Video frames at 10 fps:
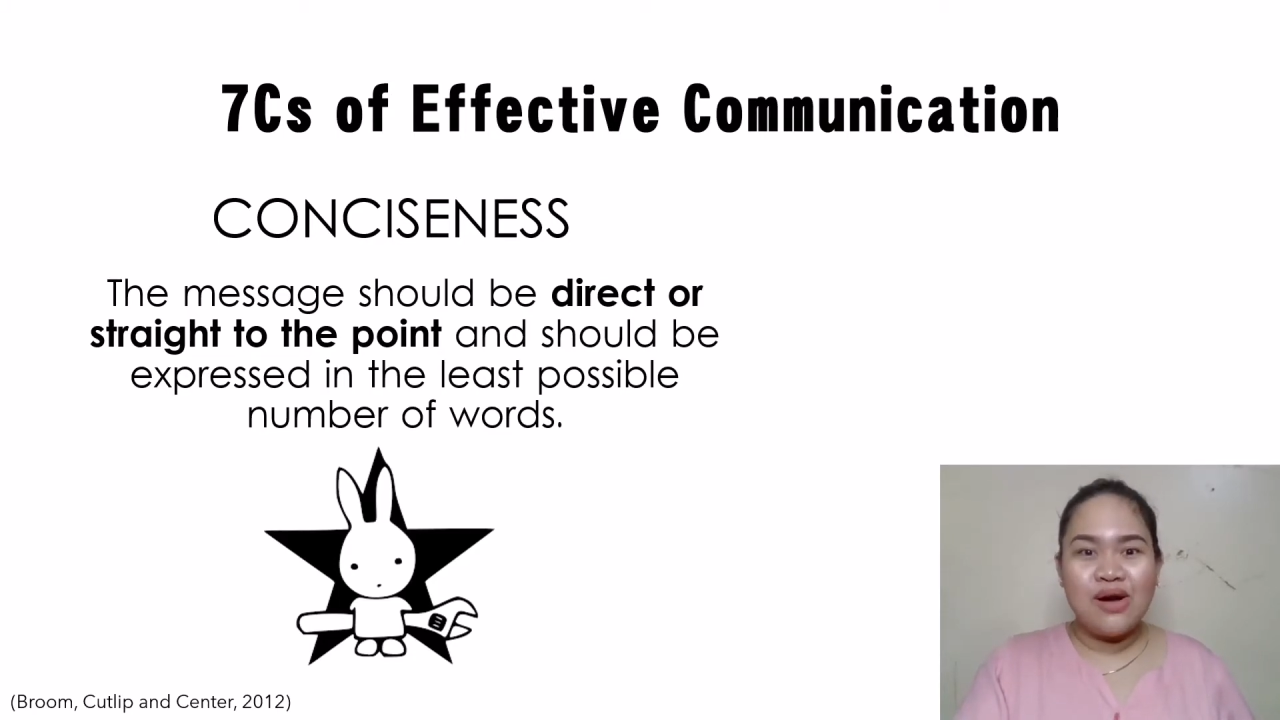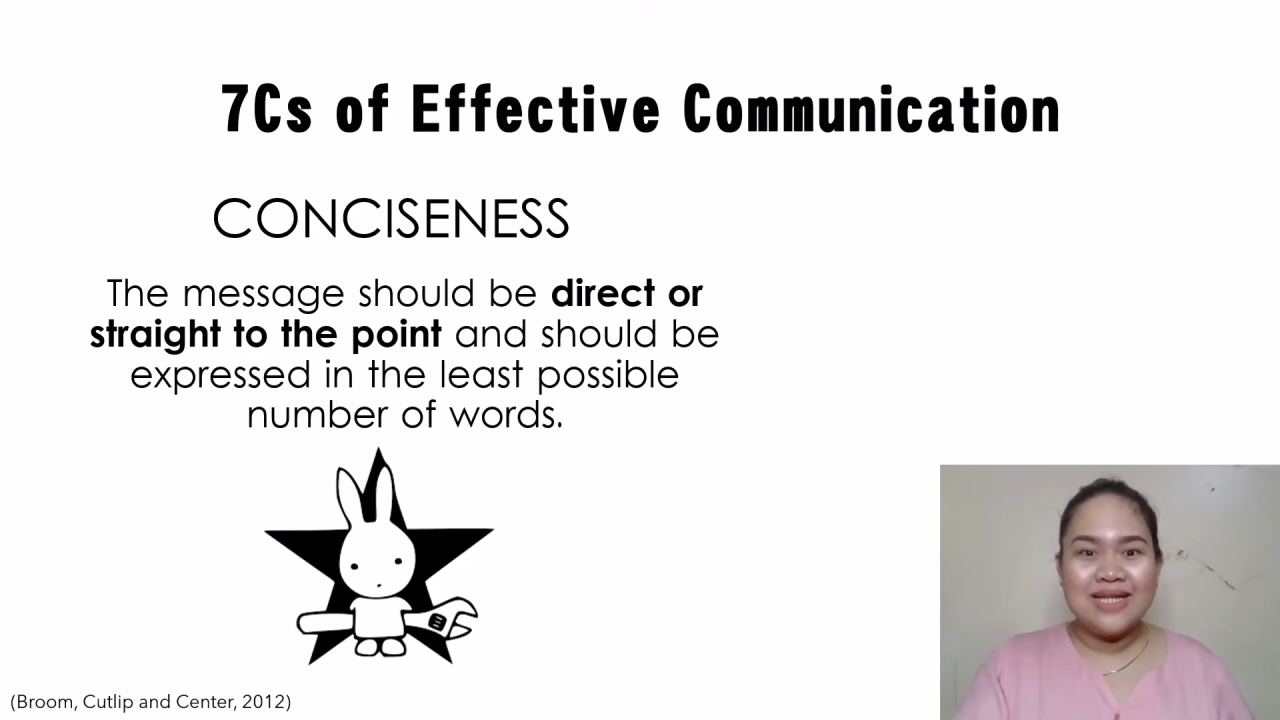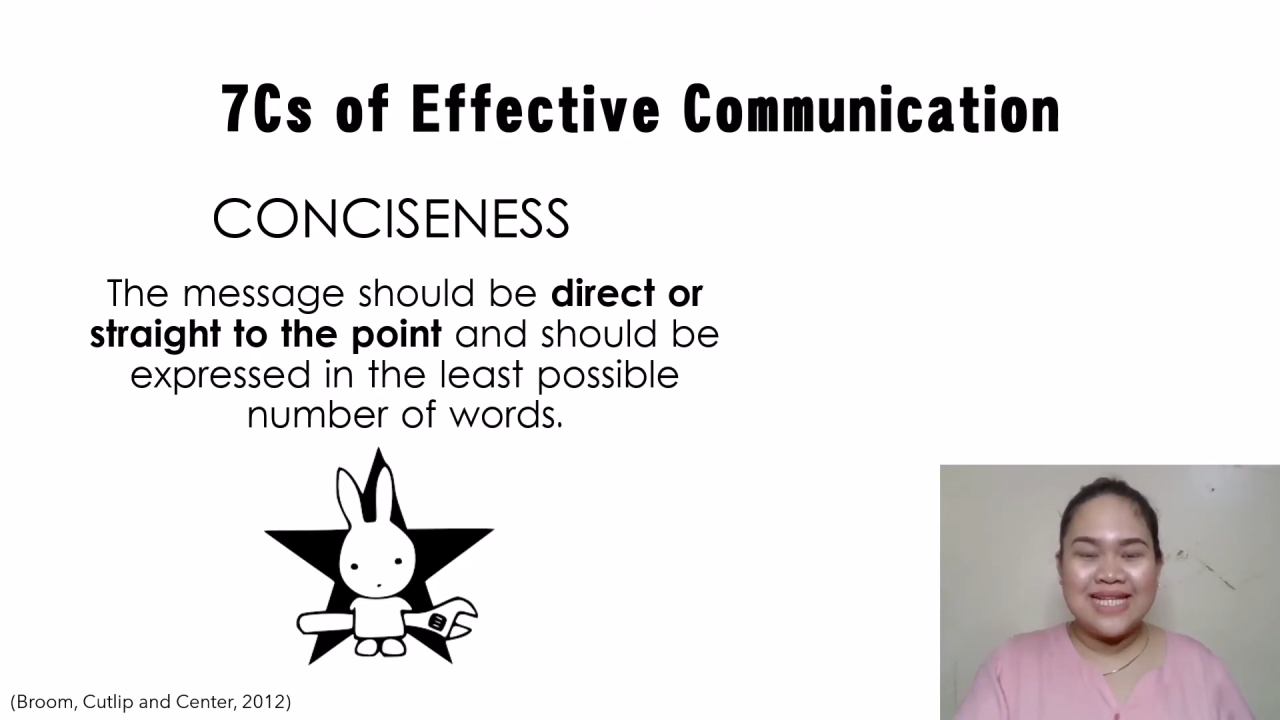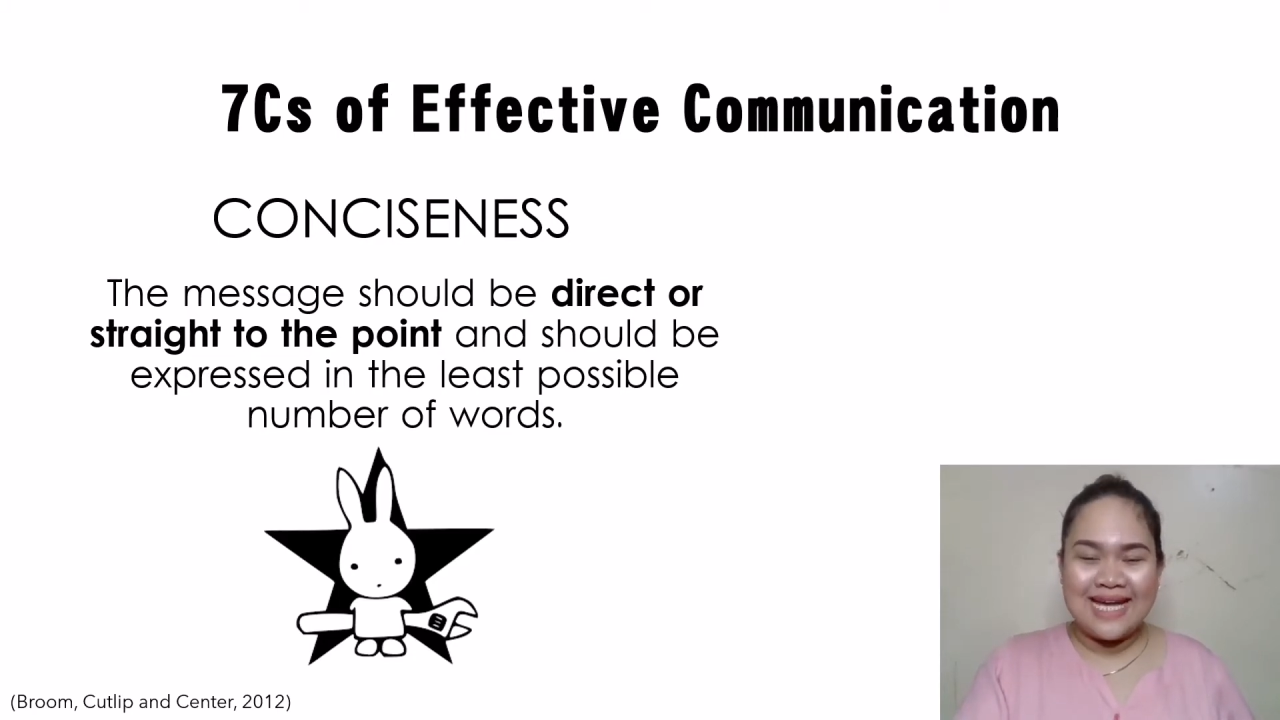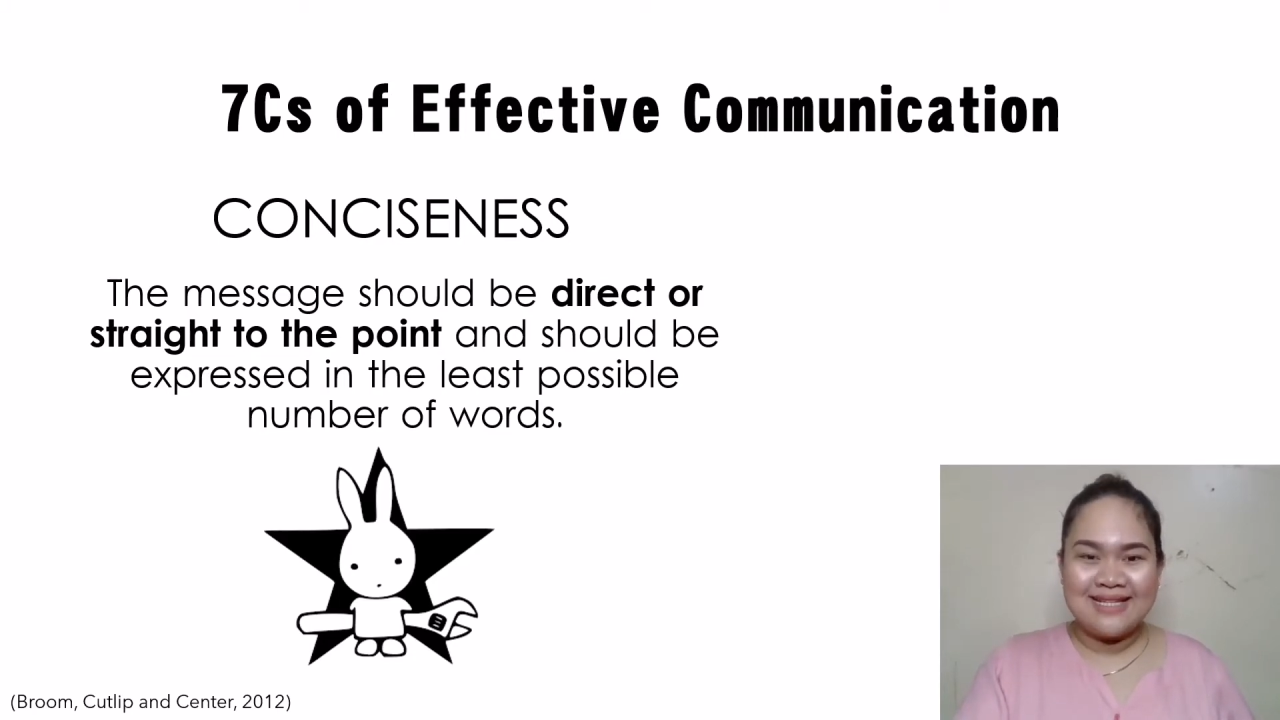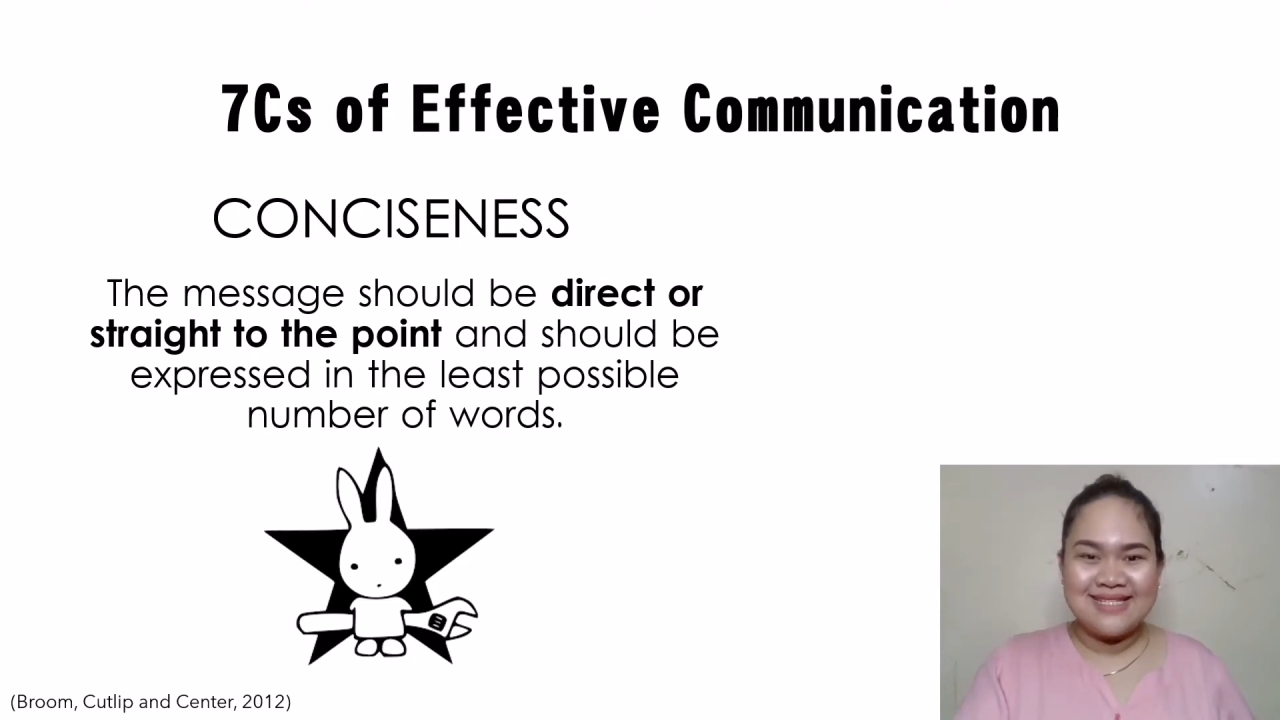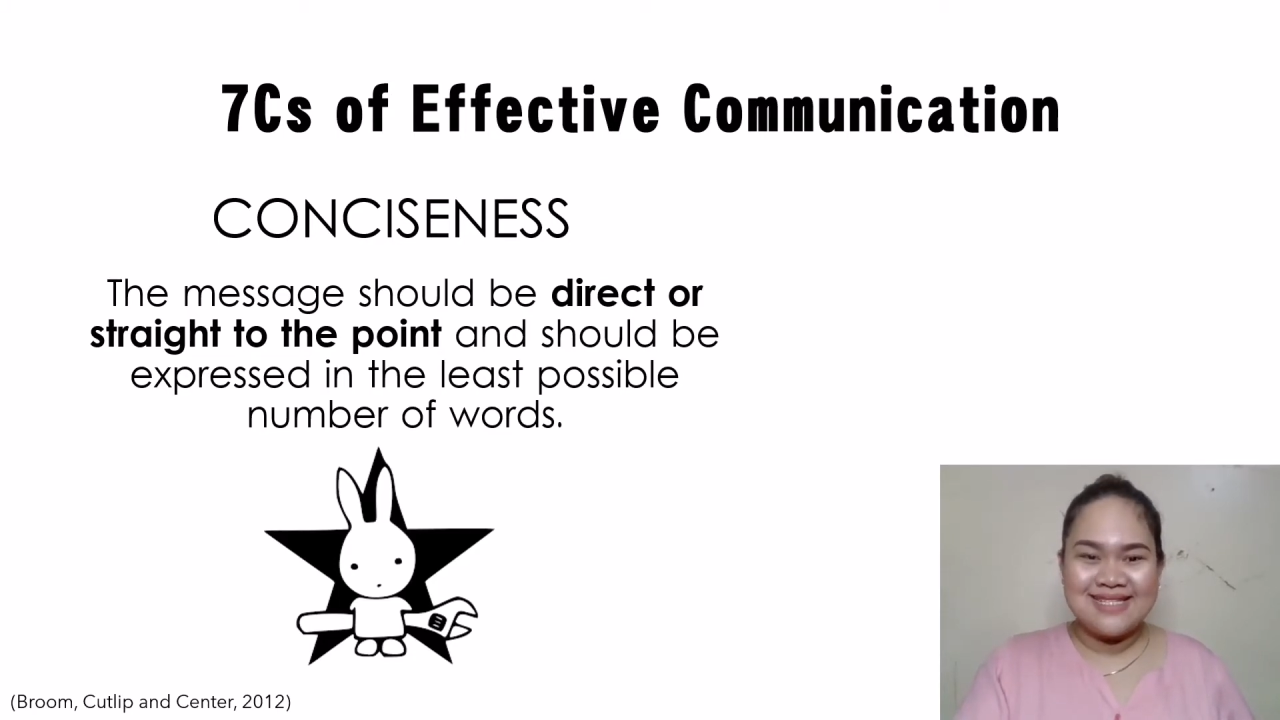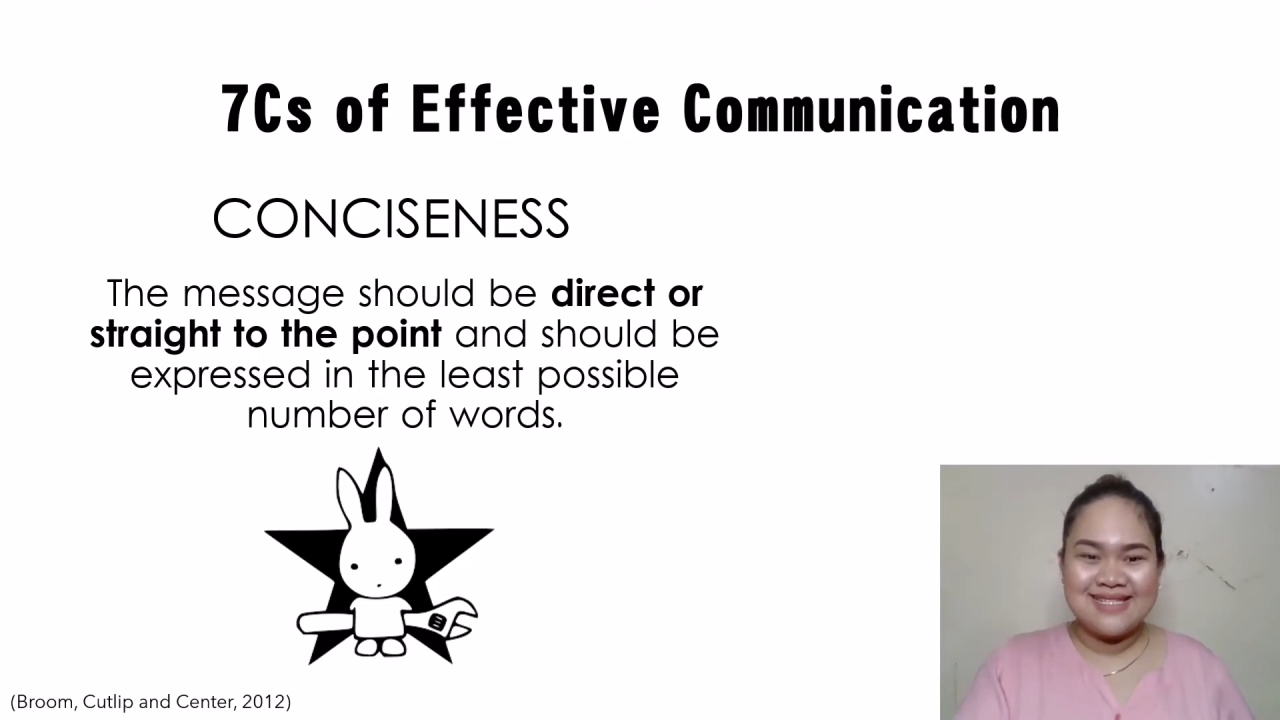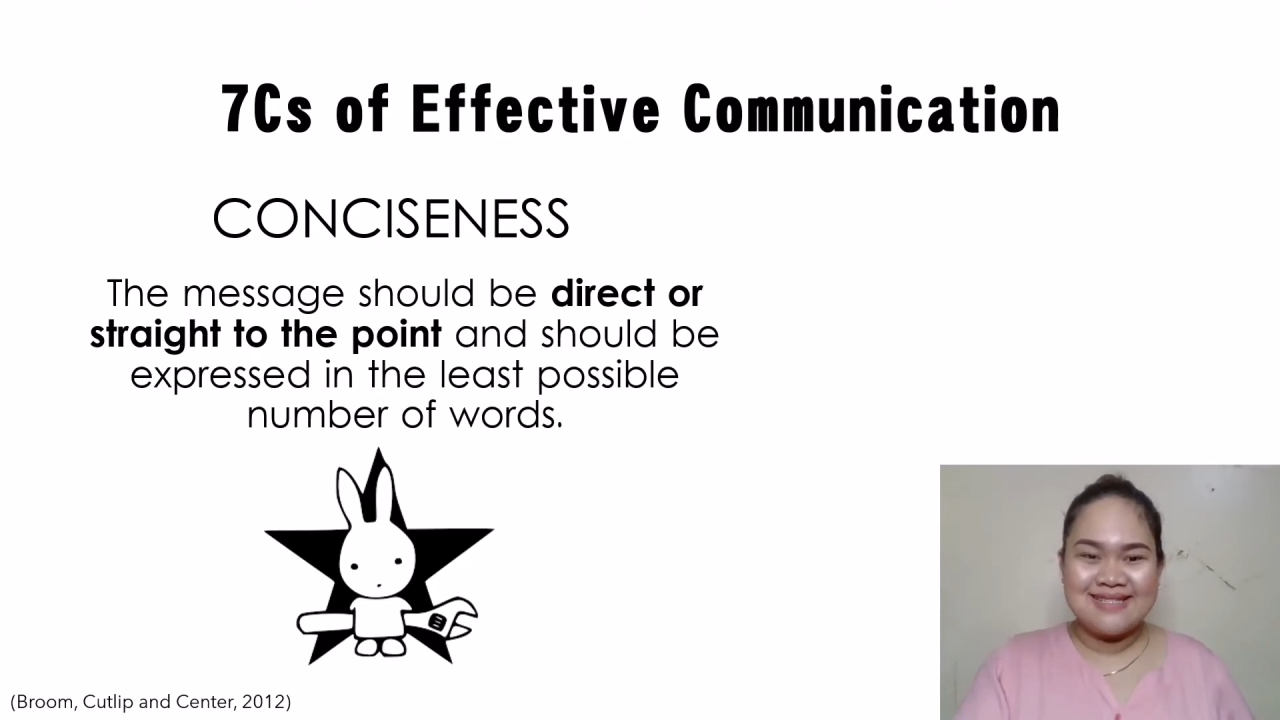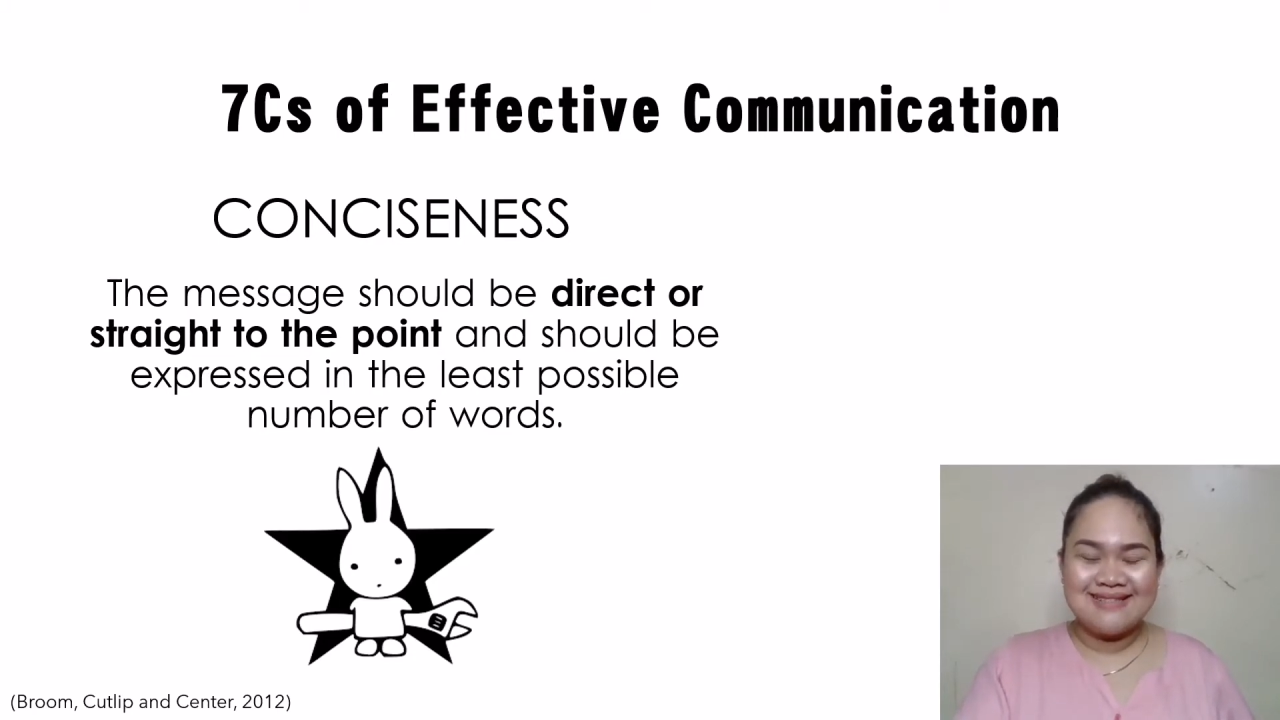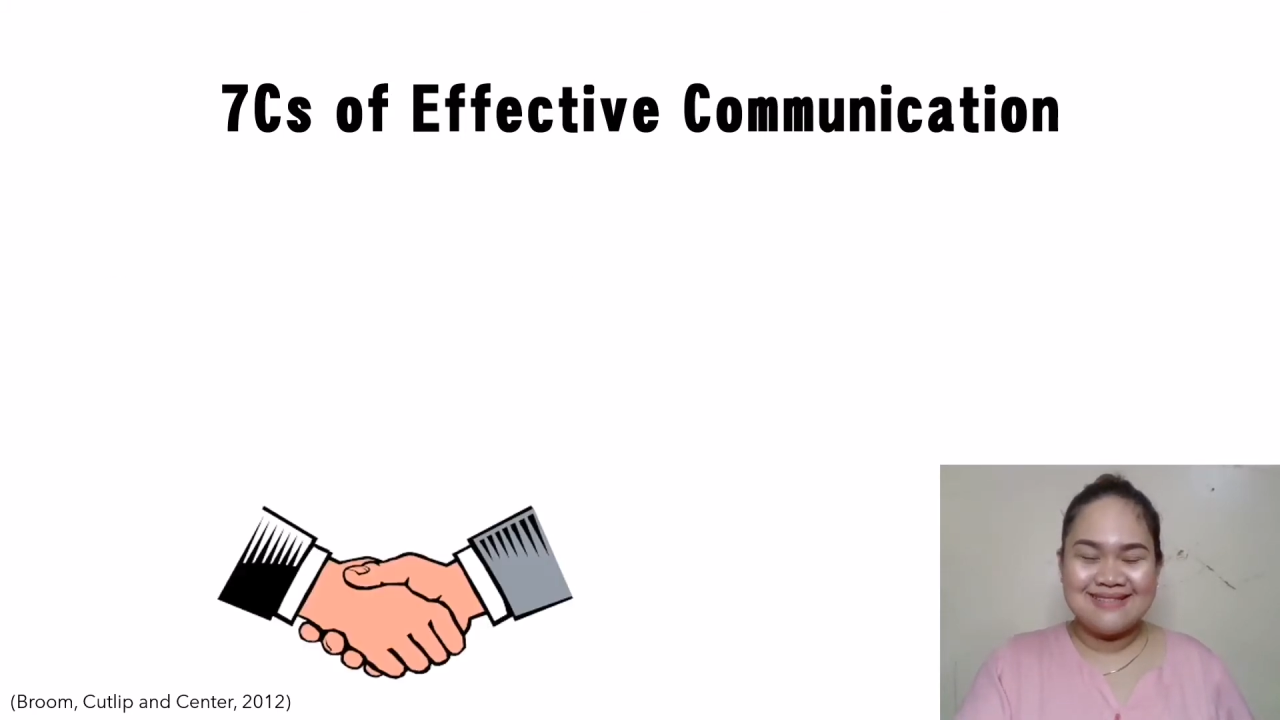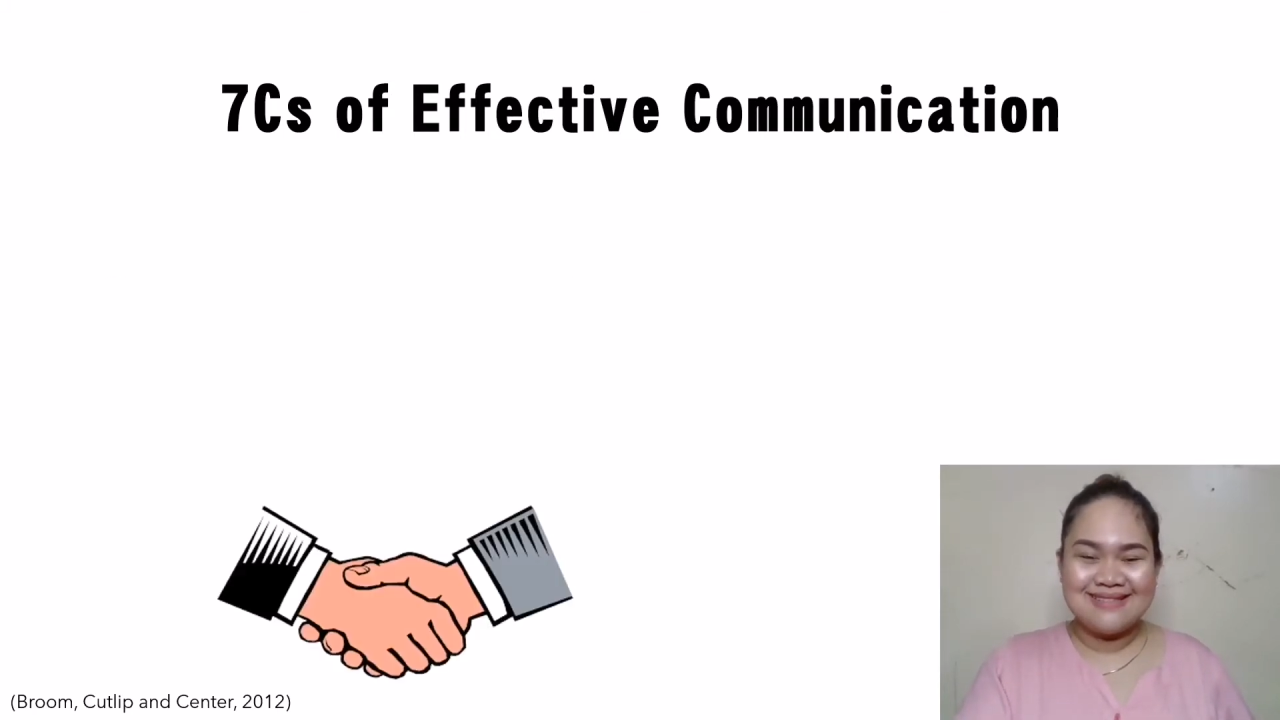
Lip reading: audience.